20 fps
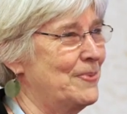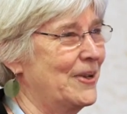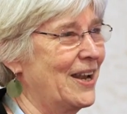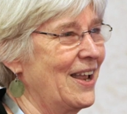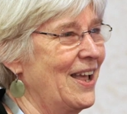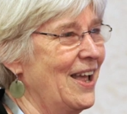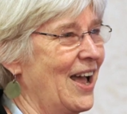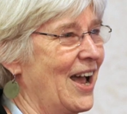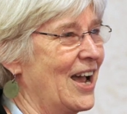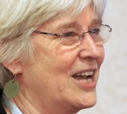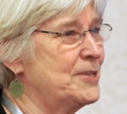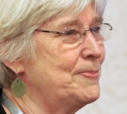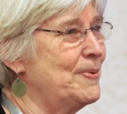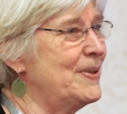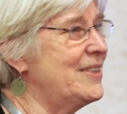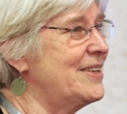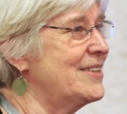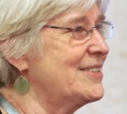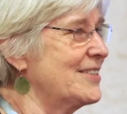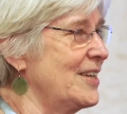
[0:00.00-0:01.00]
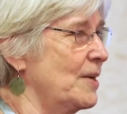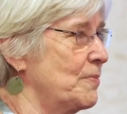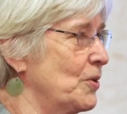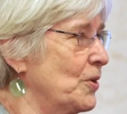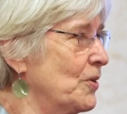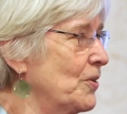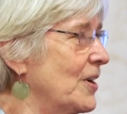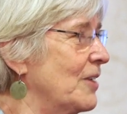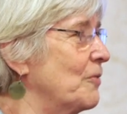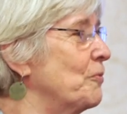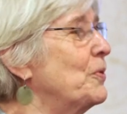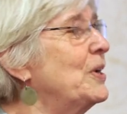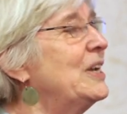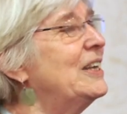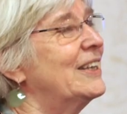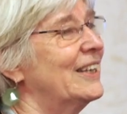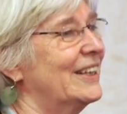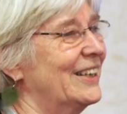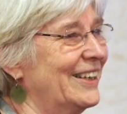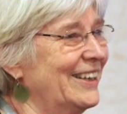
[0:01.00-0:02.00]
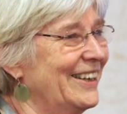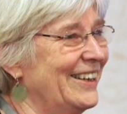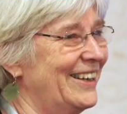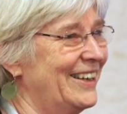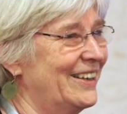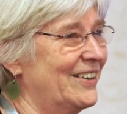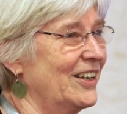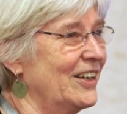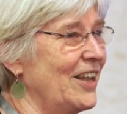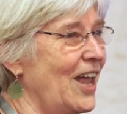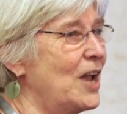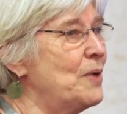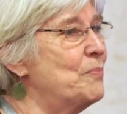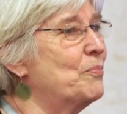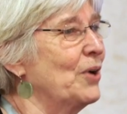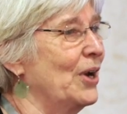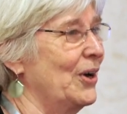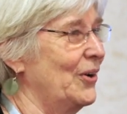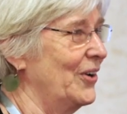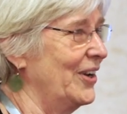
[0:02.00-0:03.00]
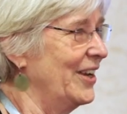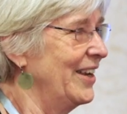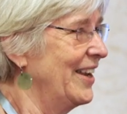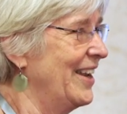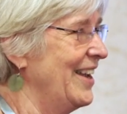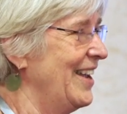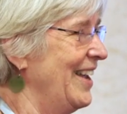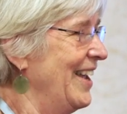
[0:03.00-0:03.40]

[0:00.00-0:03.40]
but I spent the summer reading in the library.